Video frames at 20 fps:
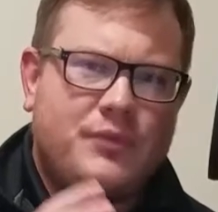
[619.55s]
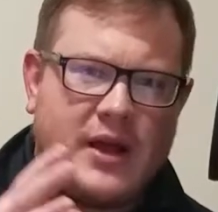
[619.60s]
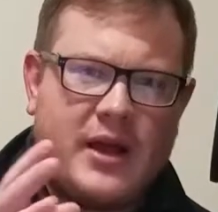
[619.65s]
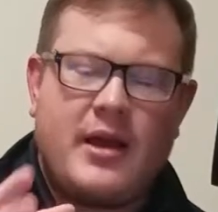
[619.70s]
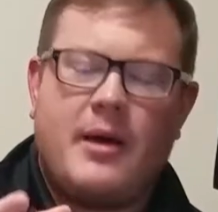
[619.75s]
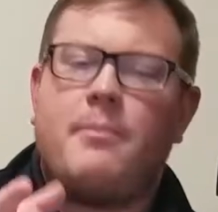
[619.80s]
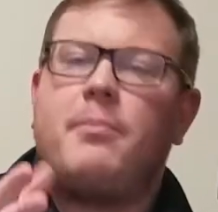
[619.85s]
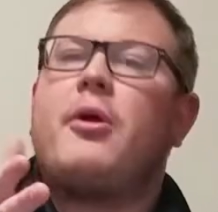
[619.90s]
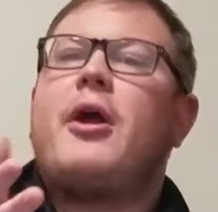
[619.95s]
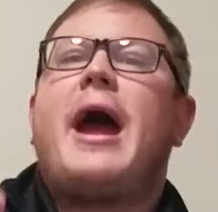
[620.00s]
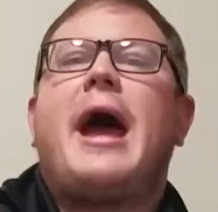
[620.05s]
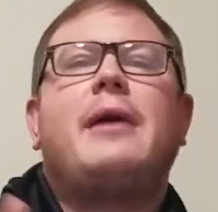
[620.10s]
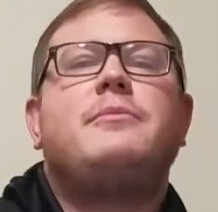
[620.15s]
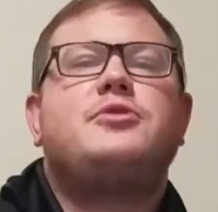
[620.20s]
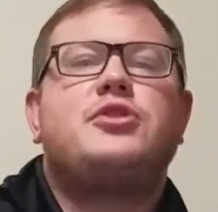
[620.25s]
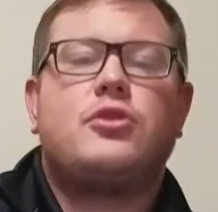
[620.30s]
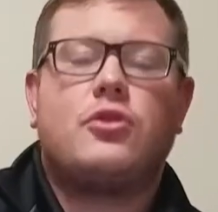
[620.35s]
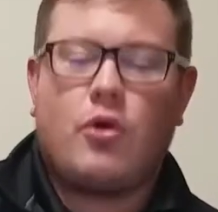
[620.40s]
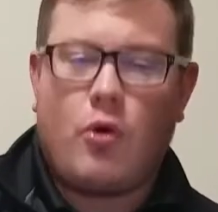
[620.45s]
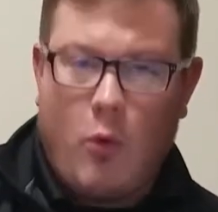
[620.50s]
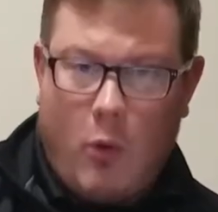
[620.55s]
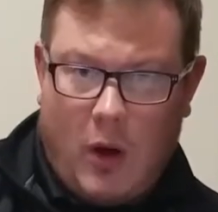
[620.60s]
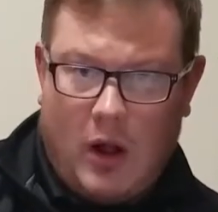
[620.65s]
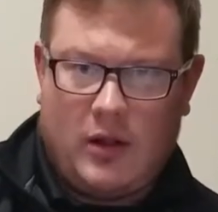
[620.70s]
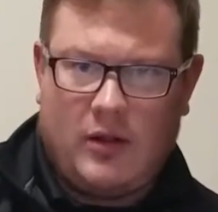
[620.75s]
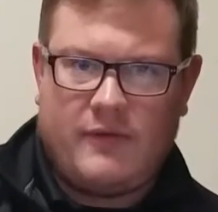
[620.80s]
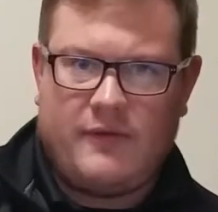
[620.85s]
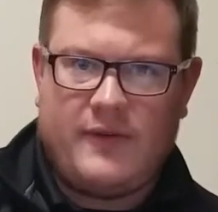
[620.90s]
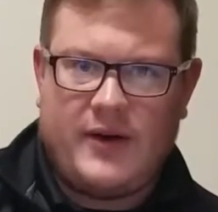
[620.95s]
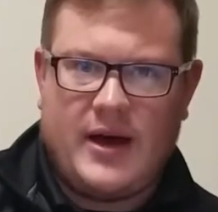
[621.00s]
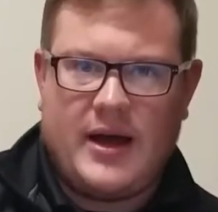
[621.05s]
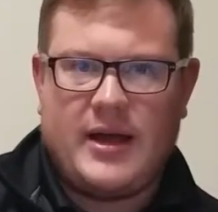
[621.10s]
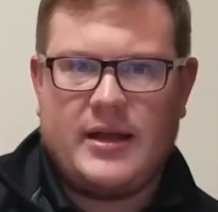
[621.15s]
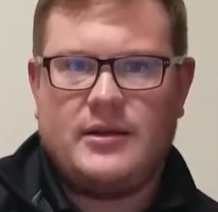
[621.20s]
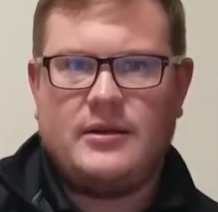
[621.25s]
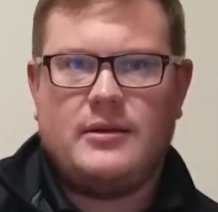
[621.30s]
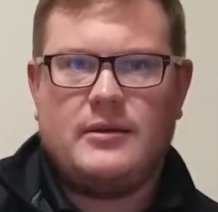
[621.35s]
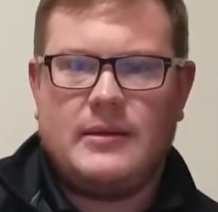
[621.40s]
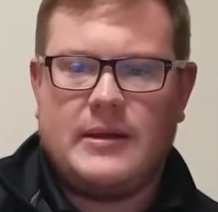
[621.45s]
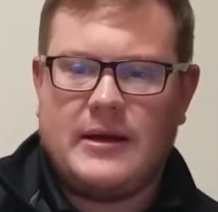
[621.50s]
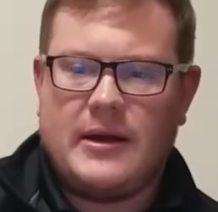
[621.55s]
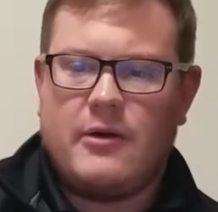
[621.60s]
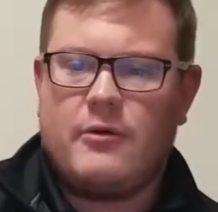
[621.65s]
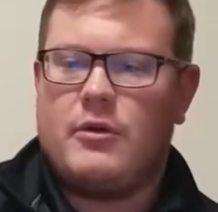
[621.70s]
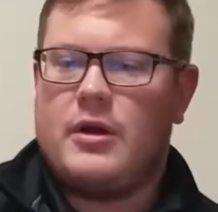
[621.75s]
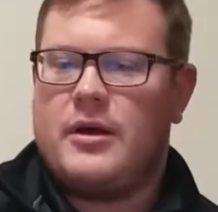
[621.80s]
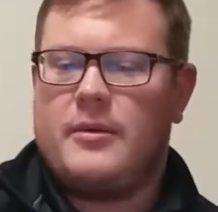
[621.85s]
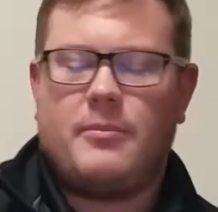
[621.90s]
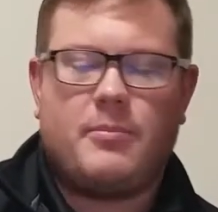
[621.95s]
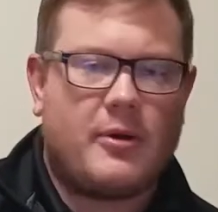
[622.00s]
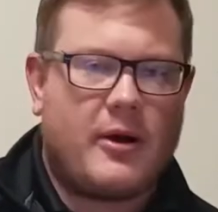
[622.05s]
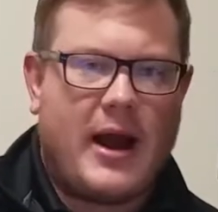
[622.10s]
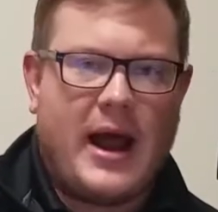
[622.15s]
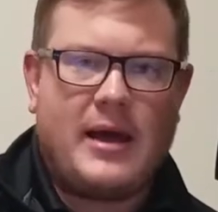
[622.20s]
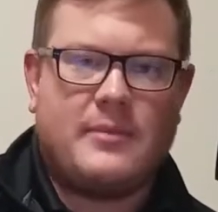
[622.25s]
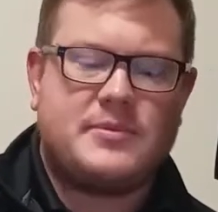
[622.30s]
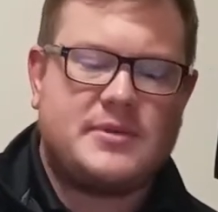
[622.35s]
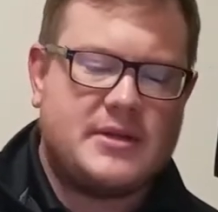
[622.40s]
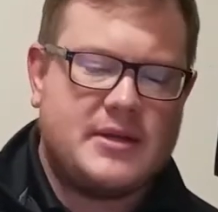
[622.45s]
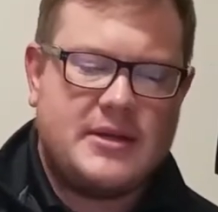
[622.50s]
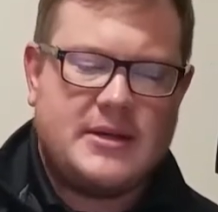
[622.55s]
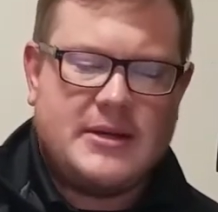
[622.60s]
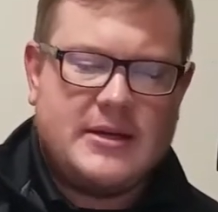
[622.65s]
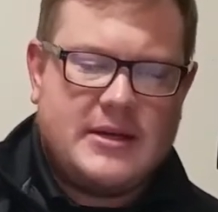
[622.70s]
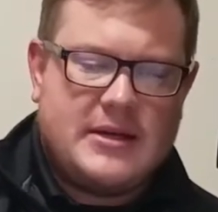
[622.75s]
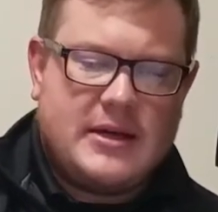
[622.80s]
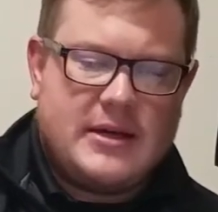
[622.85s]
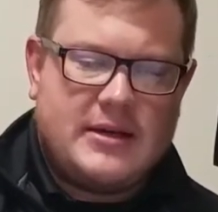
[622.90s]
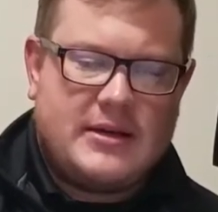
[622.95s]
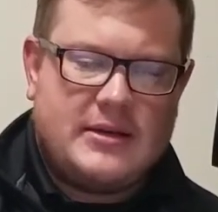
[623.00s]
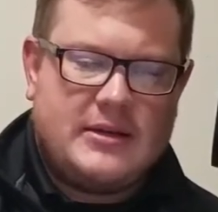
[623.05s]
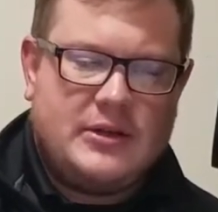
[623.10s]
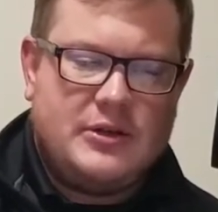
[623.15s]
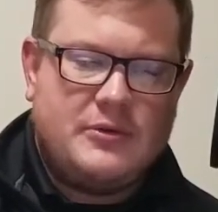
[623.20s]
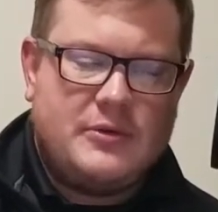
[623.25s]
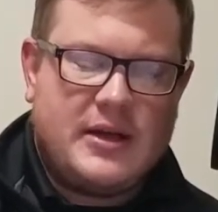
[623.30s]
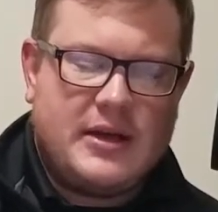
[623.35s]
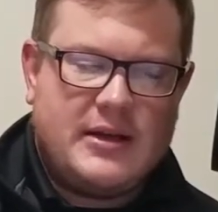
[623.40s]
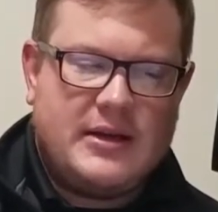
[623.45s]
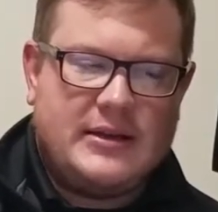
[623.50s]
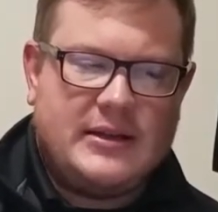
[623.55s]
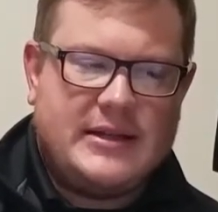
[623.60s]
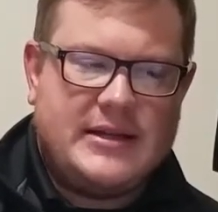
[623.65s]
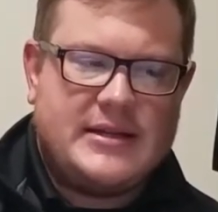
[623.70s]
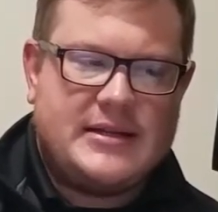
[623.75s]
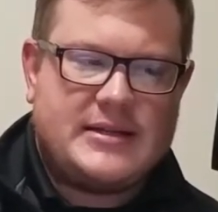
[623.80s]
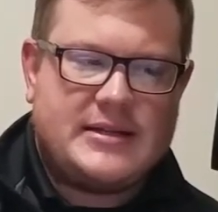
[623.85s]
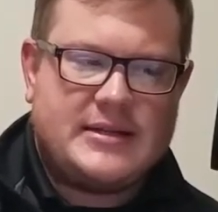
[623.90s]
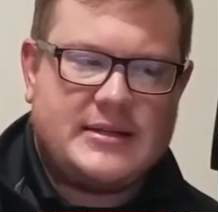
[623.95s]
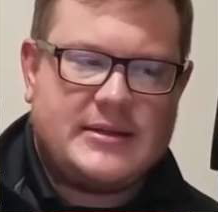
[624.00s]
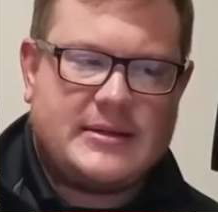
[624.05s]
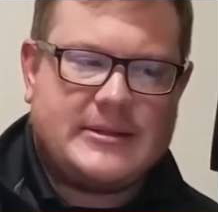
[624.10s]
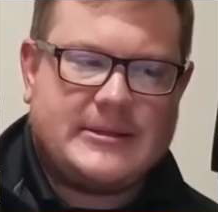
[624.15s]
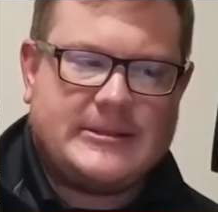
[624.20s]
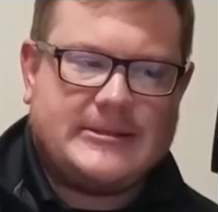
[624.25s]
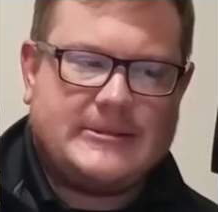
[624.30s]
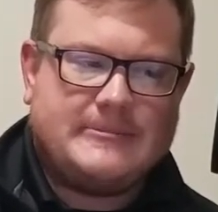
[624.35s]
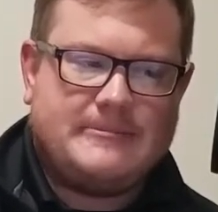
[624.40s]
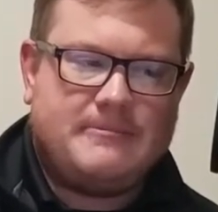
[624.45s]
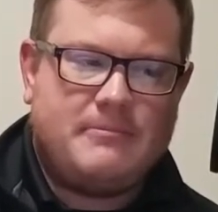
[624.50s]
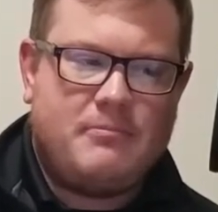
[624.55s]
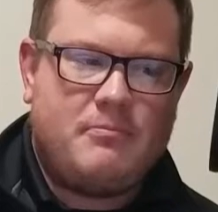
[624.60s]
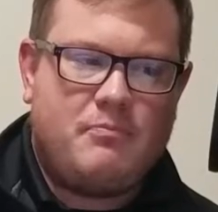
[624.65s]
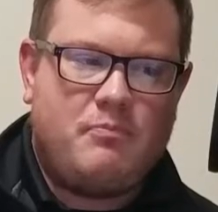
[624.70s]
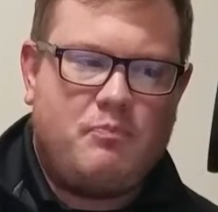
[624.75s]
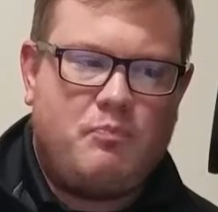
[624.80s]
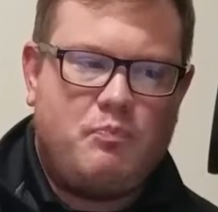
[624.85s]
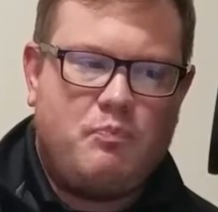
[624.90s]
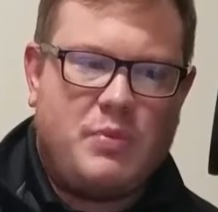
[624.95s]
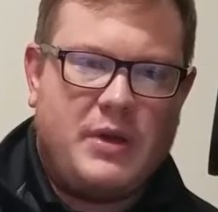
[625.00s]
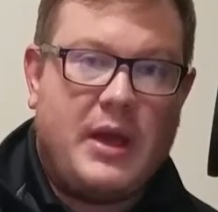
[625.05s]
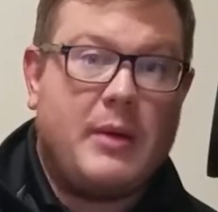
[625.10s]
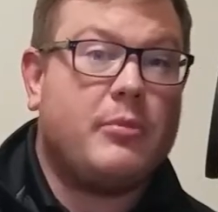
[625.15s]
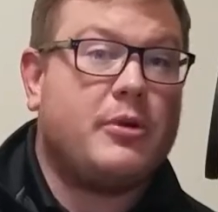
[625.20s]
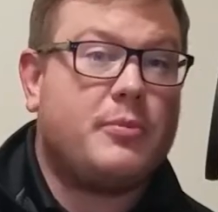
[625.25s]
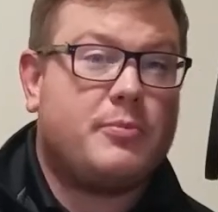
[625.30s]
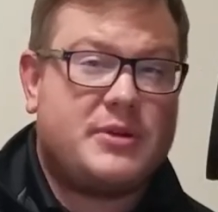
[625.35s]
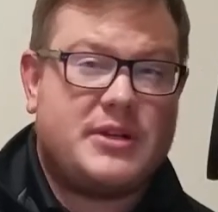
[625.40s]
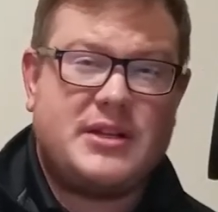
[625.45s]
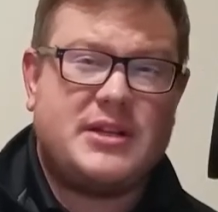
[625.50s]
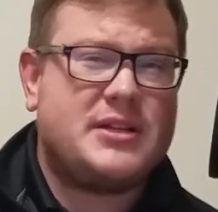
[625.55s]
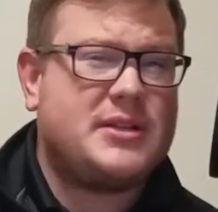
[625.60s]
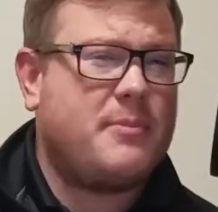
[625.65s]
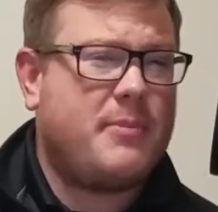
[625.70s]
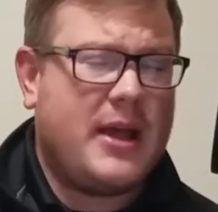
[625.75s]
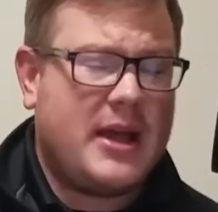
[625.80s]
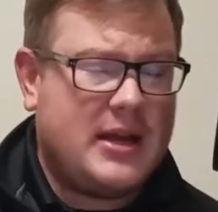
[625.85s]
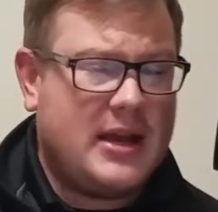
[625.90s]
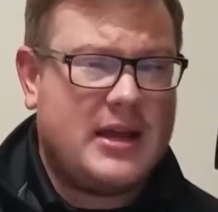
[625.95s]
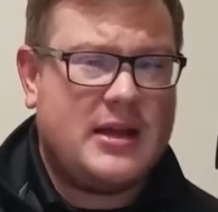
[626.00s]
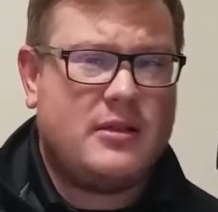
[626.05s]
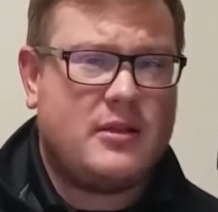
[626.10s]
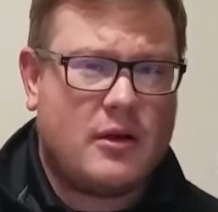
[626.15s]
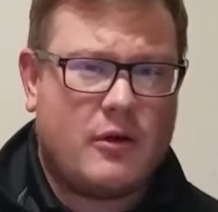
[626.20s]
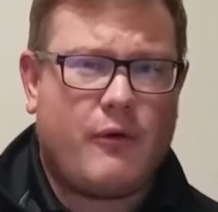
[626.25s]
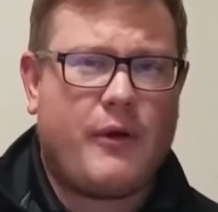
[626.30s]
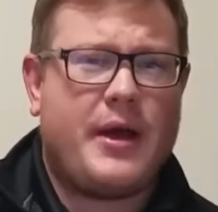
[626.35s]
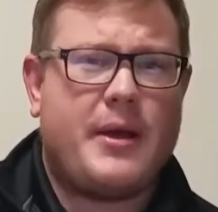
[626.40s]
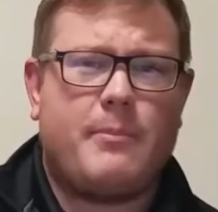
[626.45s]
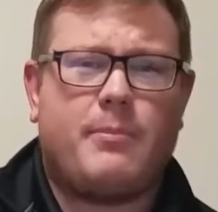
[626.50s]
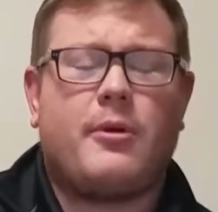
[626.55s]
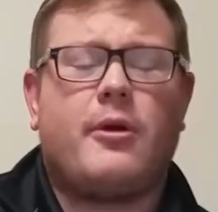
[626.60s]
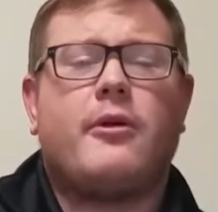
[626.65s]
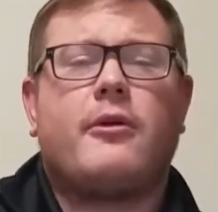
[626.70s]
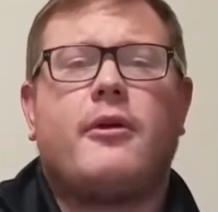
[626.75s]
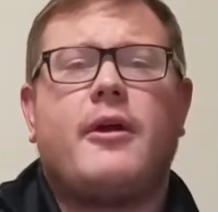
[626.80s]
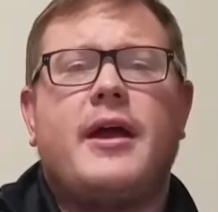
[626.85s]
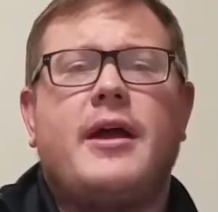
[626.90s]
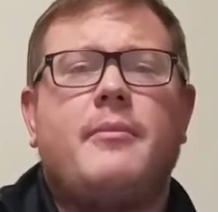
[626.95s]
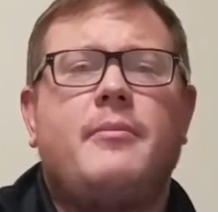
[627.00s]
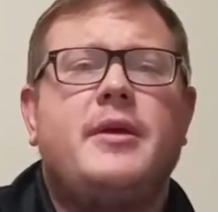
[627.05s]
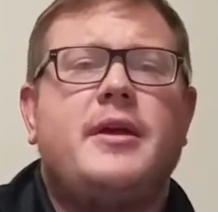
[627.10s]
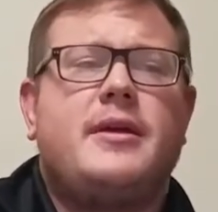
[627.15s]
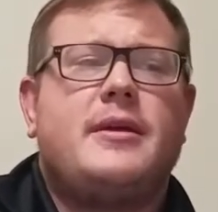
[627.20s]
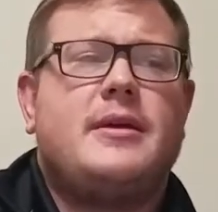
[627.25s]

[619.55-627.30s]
perhaps you're qualified. Perhaps you can at least be able to participate in the grant program,